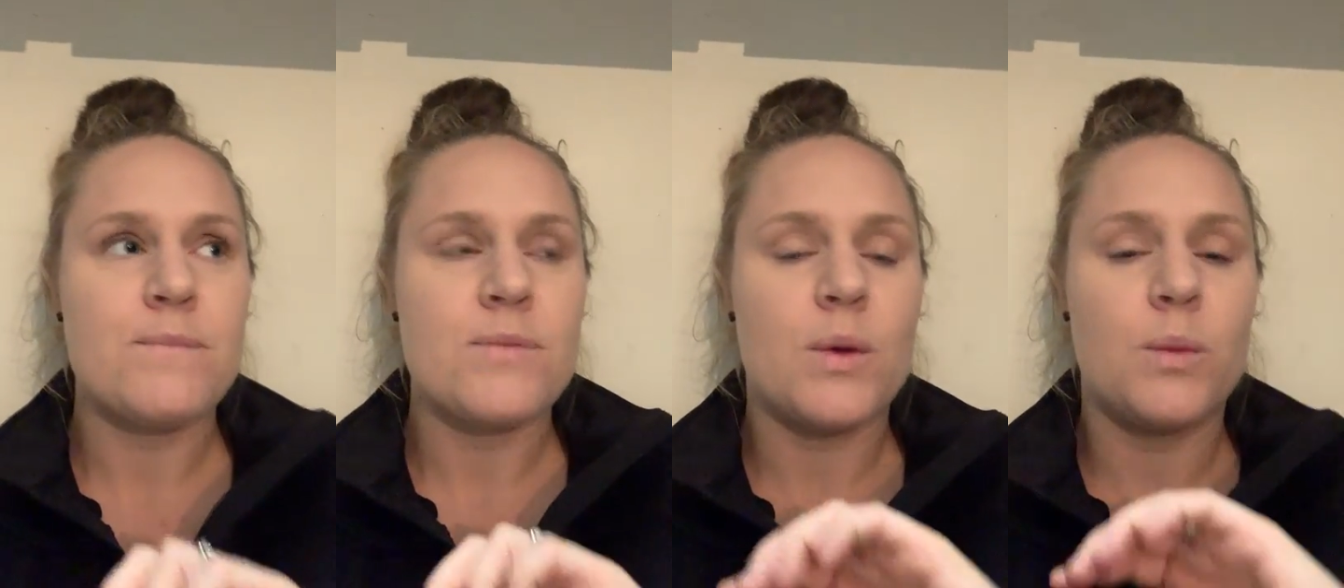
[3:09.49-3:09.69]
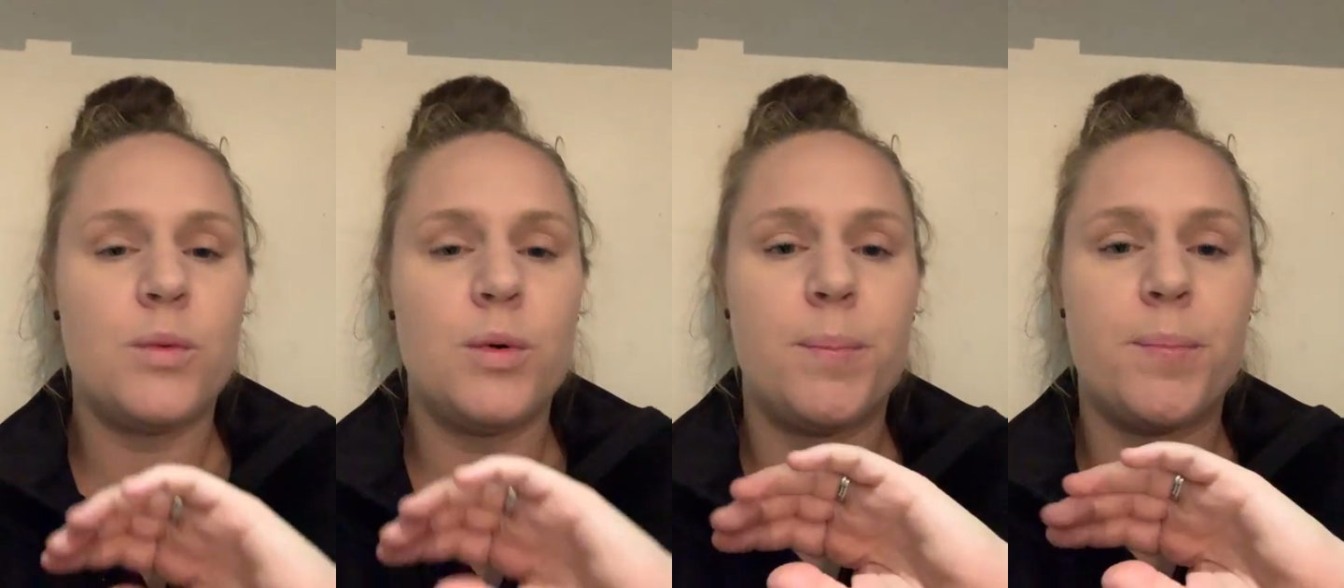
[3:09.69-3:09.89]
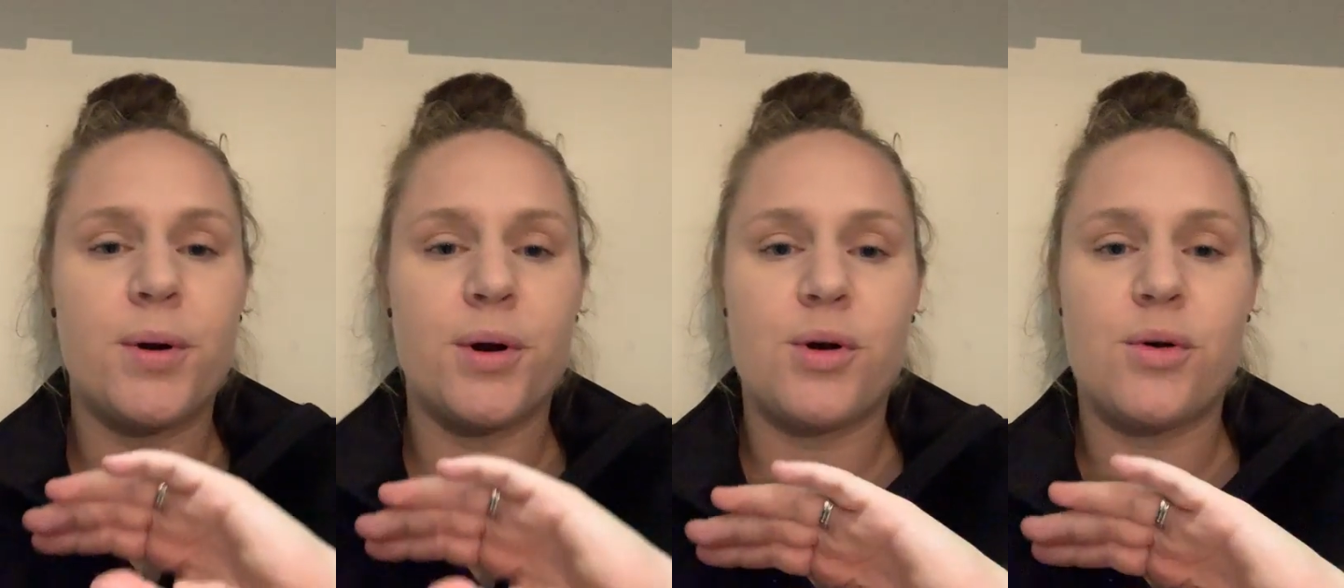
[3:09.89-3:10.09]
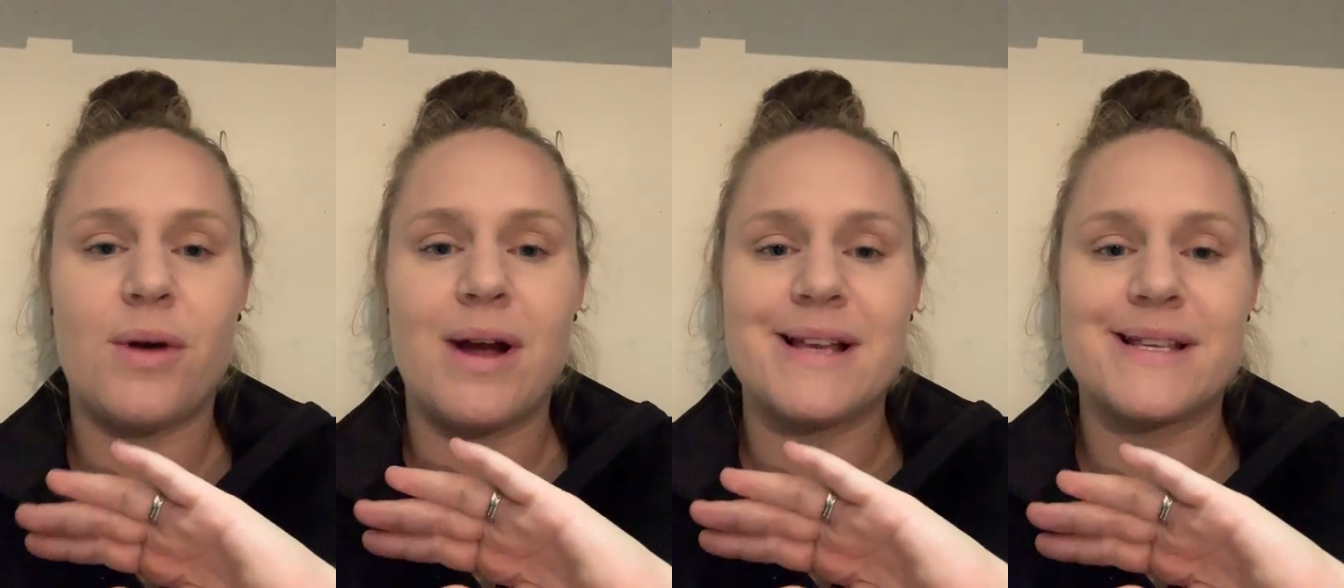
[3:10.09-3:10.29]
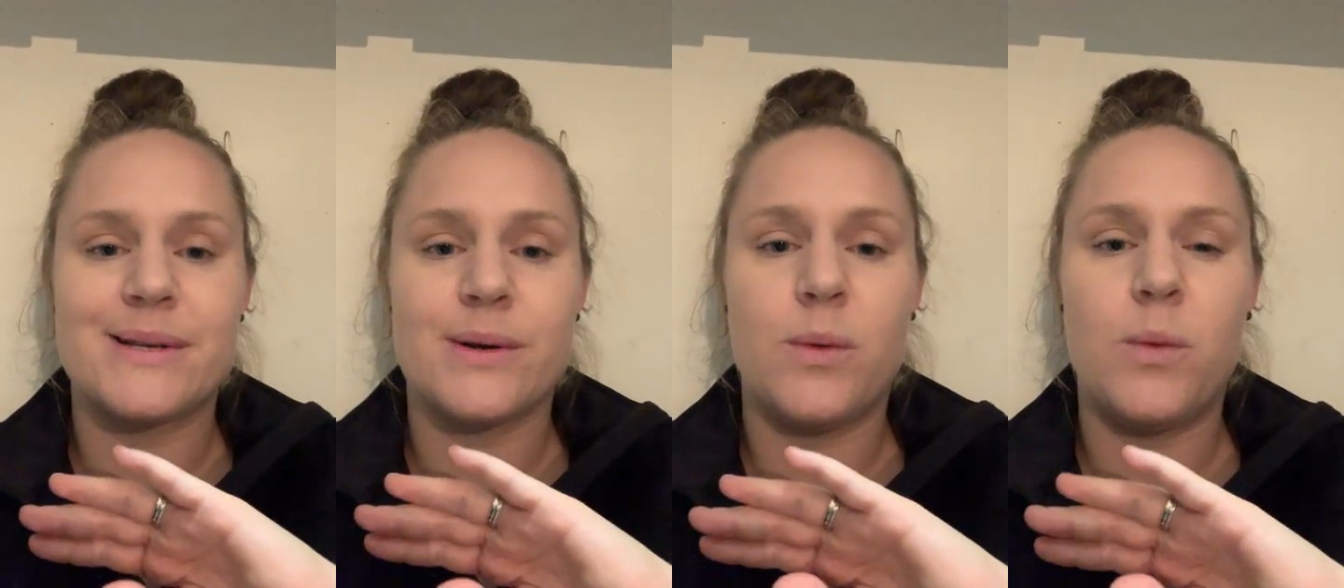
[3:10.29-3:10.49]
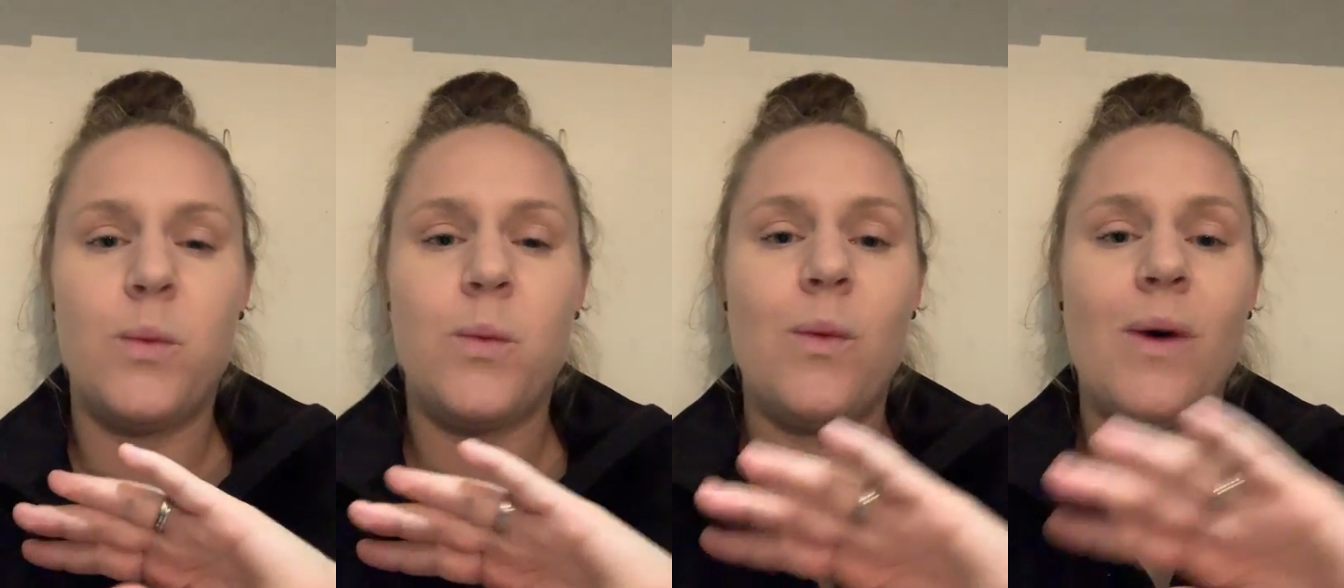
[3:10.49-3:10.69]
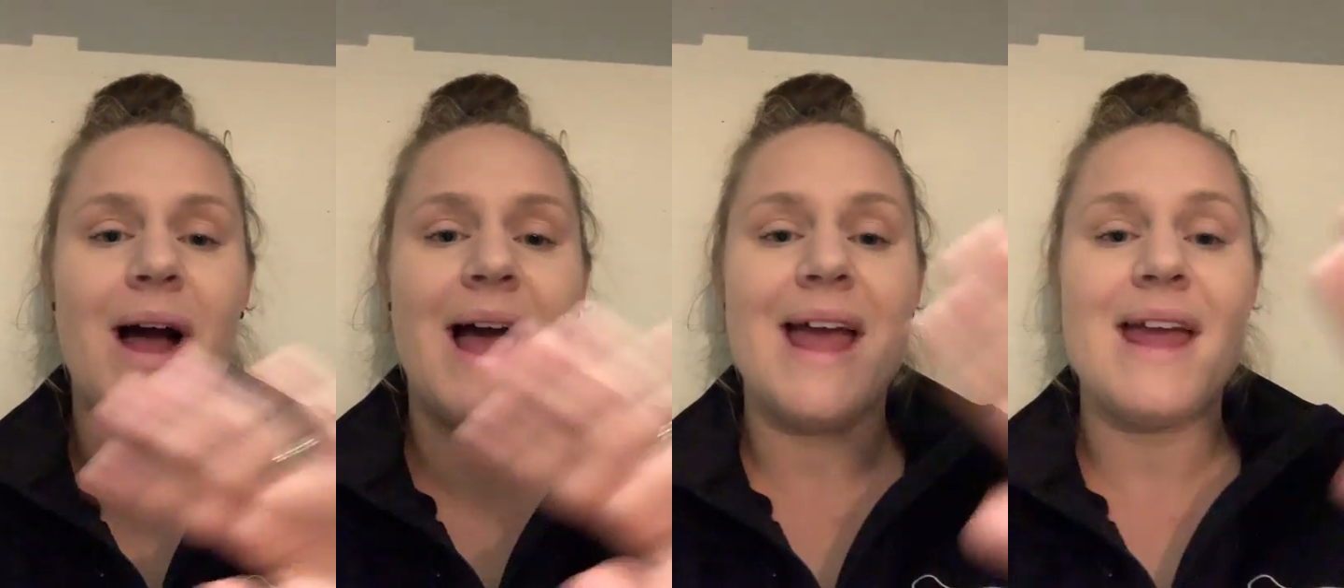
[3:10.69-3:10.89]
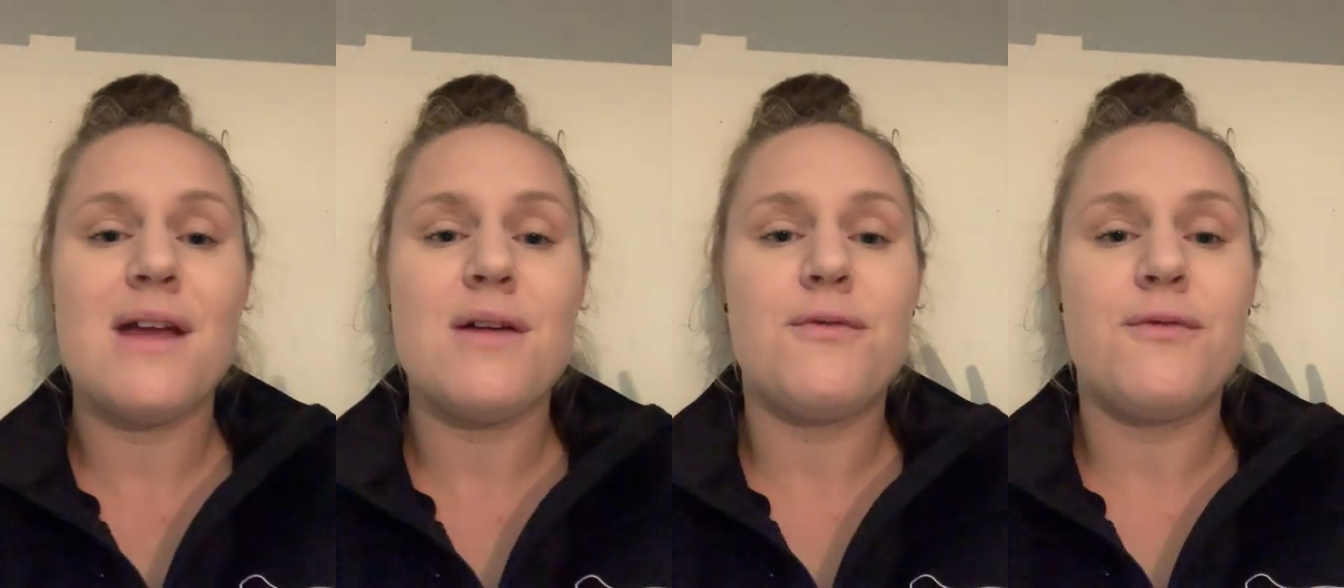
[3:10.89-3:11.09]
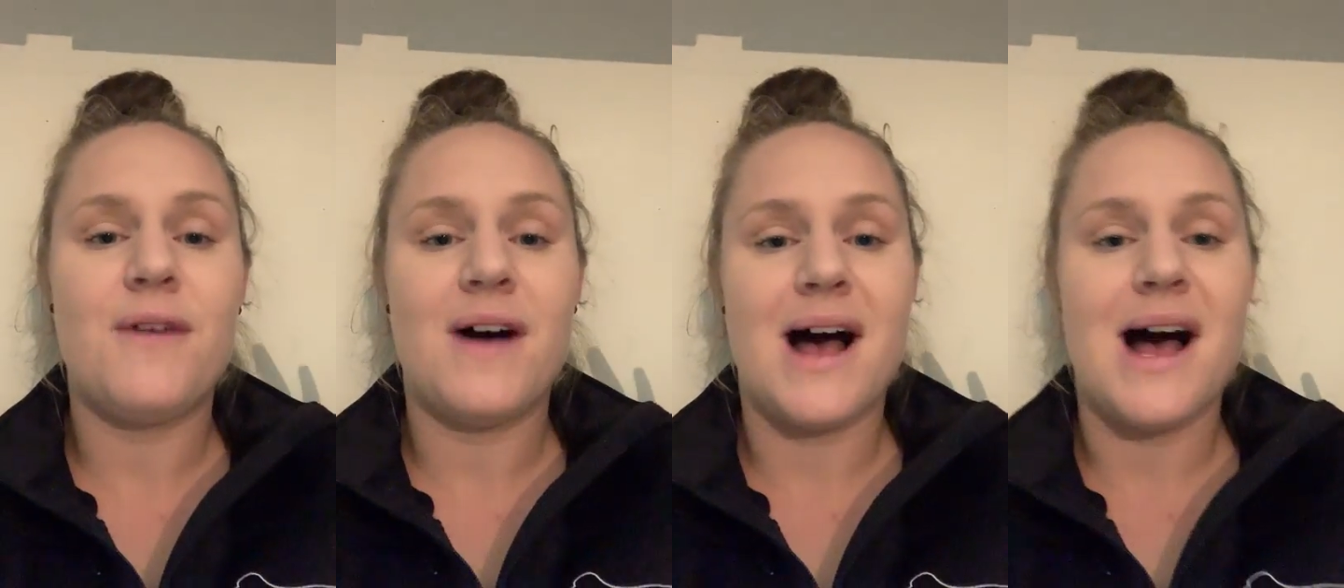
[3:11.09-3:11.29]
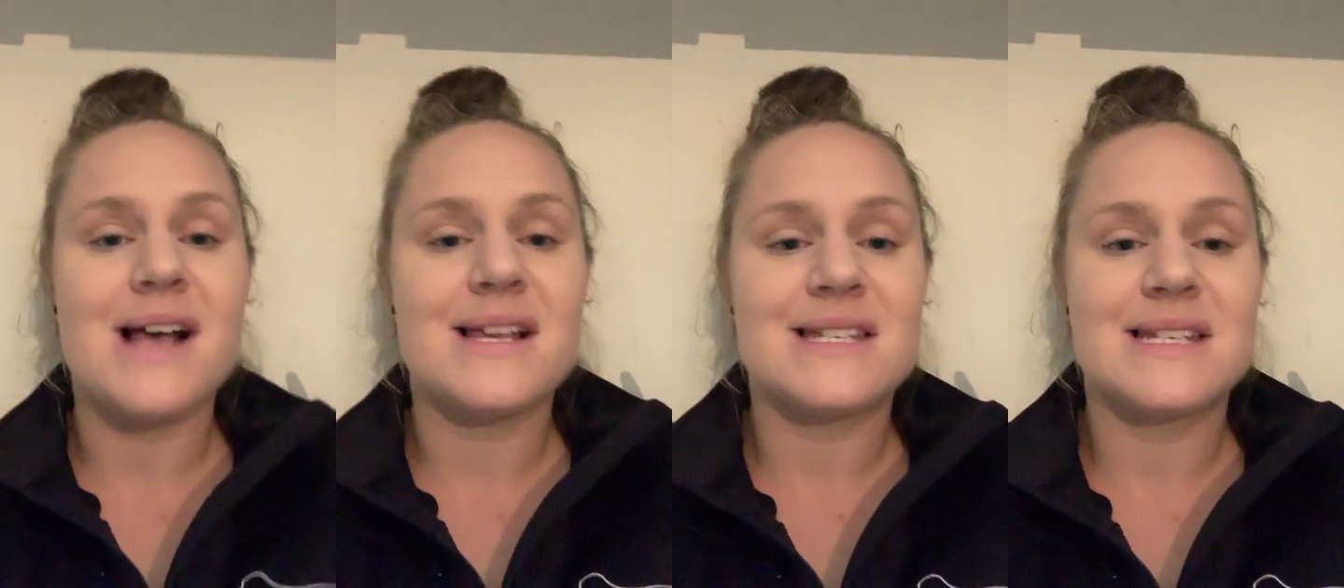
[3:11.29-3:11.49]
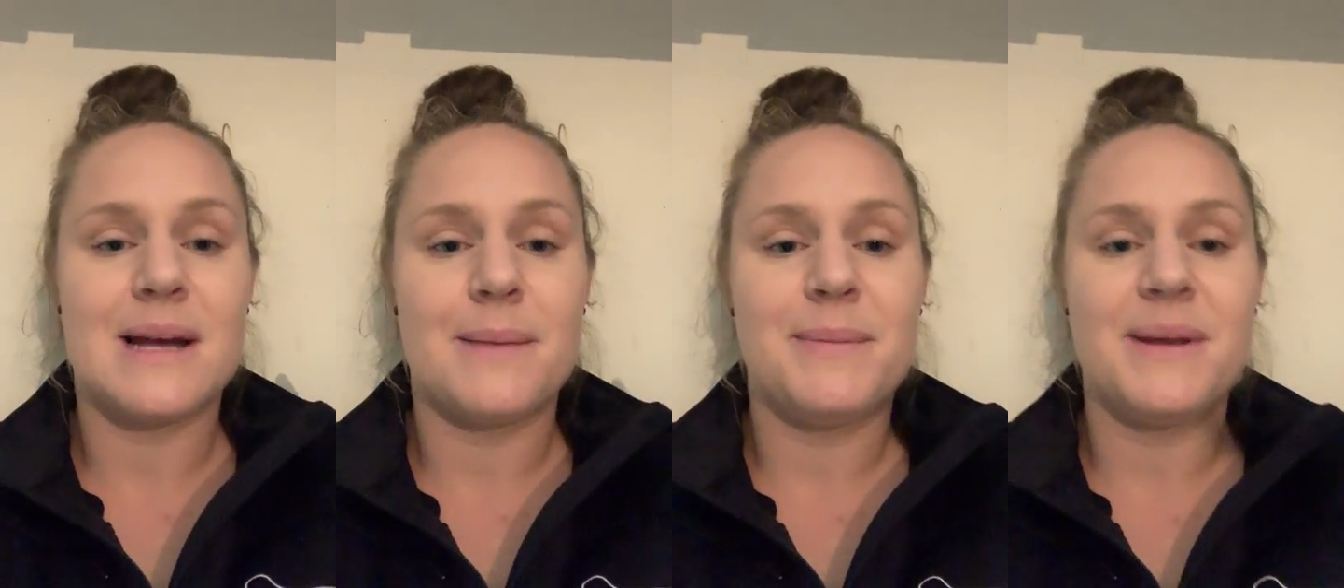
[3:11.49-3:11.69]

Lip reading: will progress way faster